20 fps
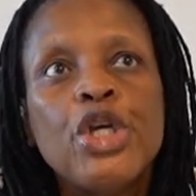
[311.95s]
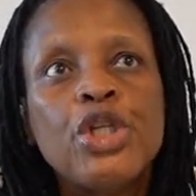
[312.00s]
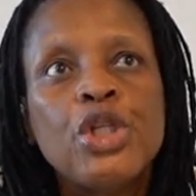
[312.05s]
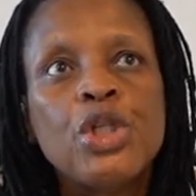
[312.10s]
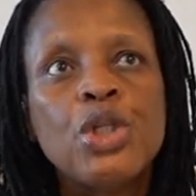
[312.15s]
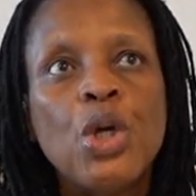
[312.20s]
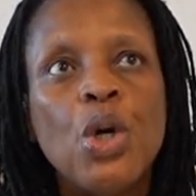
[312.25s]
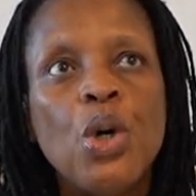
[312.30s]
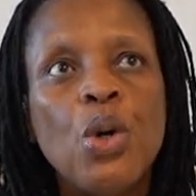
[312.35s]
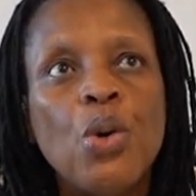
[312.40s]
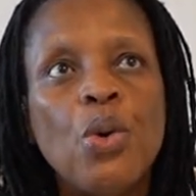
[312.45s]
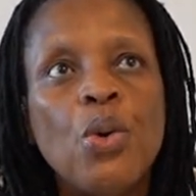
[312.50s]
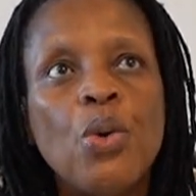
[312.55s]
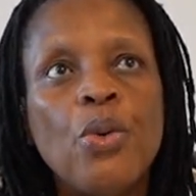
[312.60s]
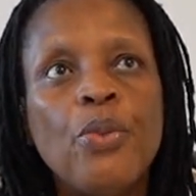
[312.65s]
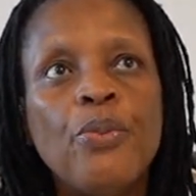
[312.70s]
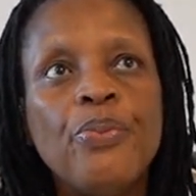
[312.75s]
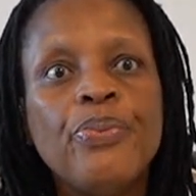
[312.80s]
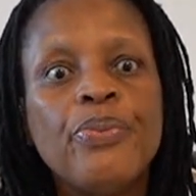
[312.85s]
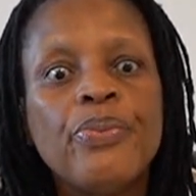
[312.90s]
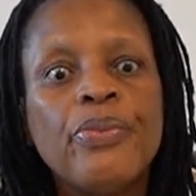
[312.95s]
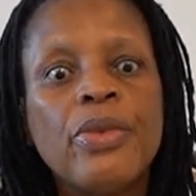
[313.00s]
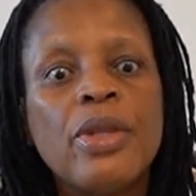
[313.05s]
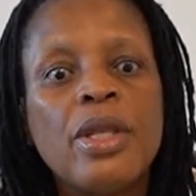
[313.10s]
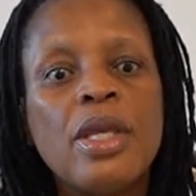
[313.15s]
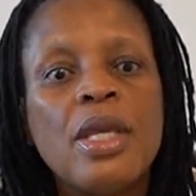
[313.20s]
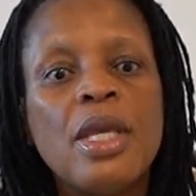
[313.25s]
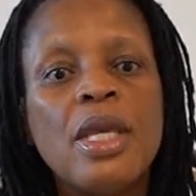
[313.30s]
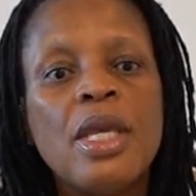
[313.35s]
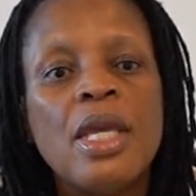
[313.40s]
So
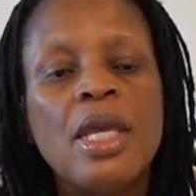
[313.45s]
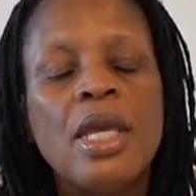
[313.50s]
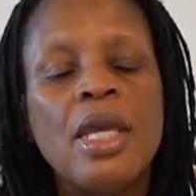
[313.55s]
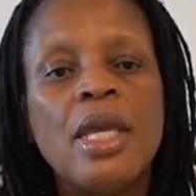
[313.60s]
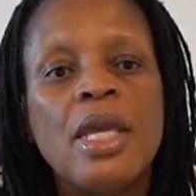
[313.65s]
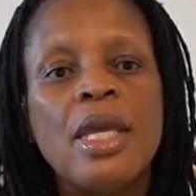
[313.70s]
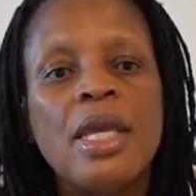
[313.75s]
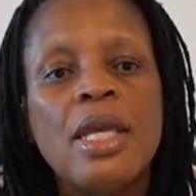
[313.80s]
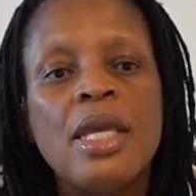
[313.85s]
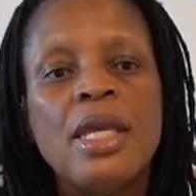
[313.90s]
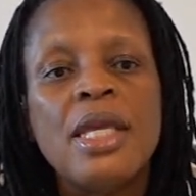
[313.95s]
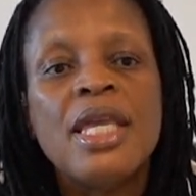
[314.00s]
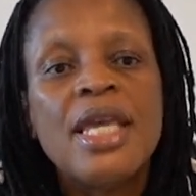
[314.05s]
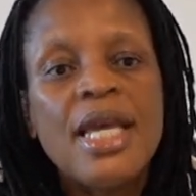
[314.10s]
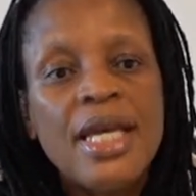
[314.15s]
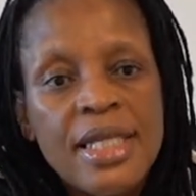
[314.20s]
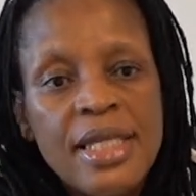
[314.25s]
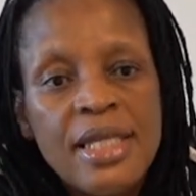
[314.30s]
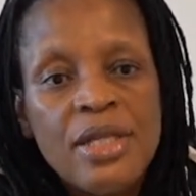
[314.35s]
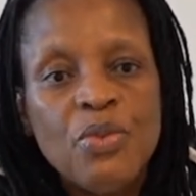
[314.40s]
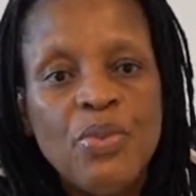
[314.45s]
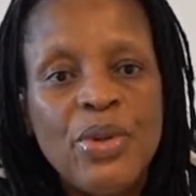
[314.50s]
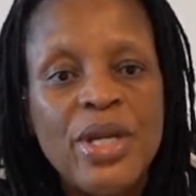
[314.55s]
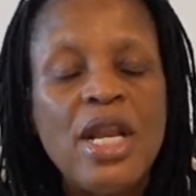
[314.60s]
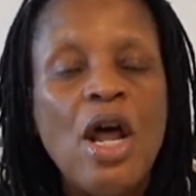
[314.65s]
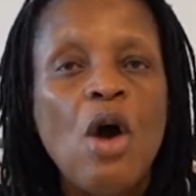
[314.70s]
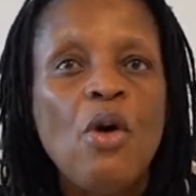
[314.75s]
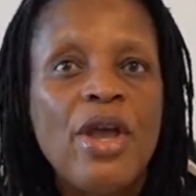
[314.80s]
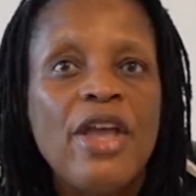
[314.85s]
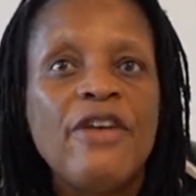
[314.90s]
yes, we
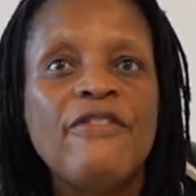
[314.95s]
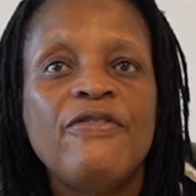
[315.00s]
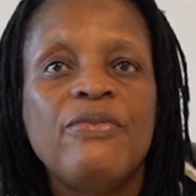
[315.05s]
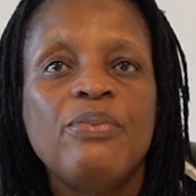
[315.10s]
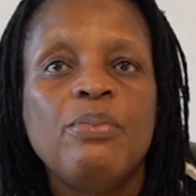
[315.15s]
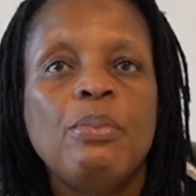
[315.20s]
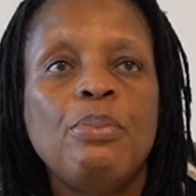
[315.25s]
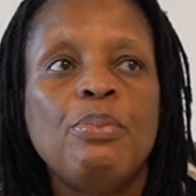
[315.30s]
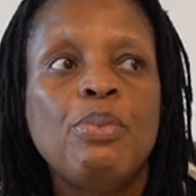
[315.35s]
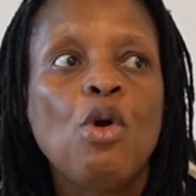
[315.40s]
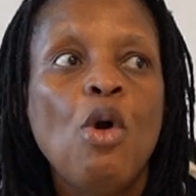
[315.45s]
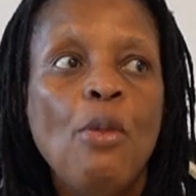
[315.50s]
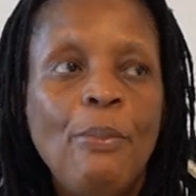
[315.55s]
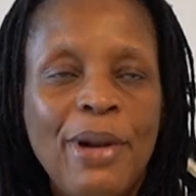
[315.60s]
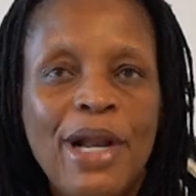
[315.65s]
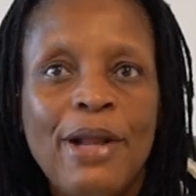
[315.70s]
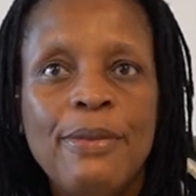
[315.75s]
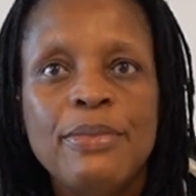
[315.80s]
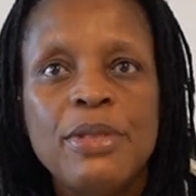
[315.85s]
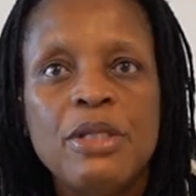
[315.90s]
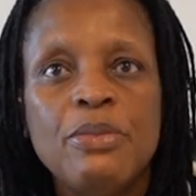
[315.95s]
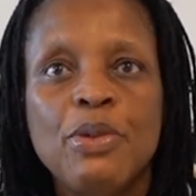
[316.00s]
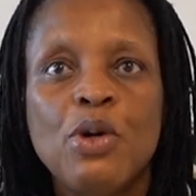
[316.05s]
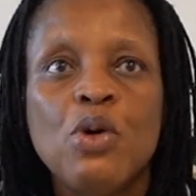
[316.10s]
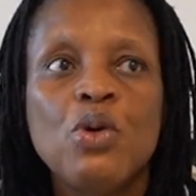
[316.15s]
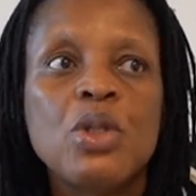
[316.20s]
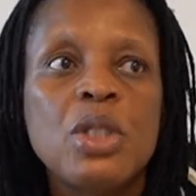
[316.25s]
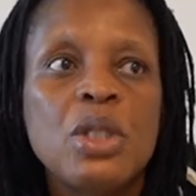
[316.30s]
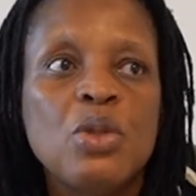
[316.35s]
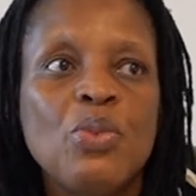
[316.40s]
now have problems
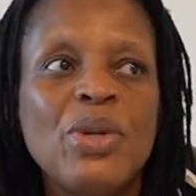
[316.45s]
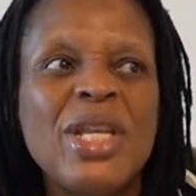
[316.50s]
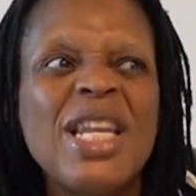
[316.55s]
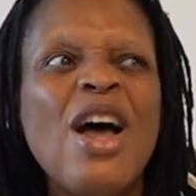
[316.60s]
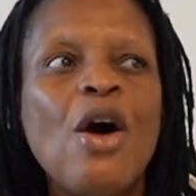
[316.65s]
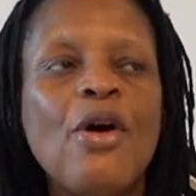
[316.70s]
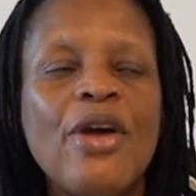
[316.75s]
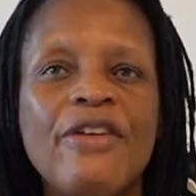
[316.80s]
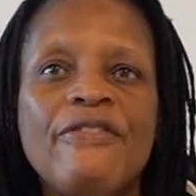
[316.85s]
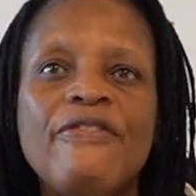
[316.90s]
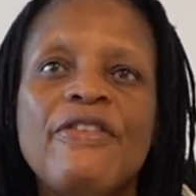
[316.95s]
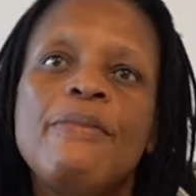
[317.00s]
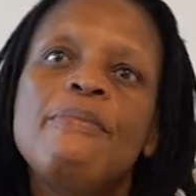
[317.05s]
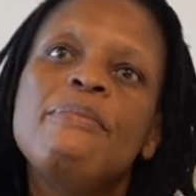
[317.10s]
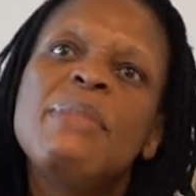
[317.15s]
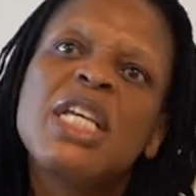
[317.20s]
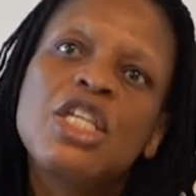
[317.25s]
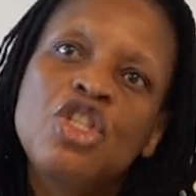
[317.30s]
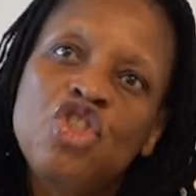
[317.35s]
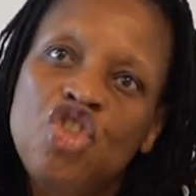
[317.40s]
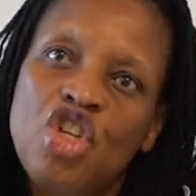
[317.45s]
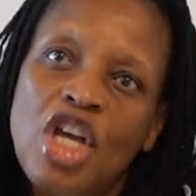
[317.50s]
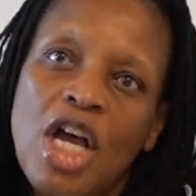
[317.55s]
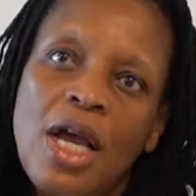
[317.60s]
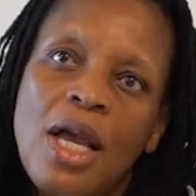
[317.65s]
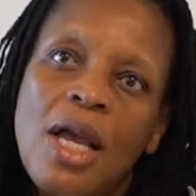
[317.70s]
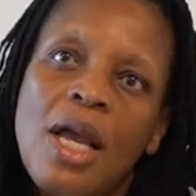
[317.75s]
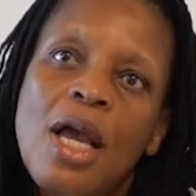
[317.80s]
because we now have a mixture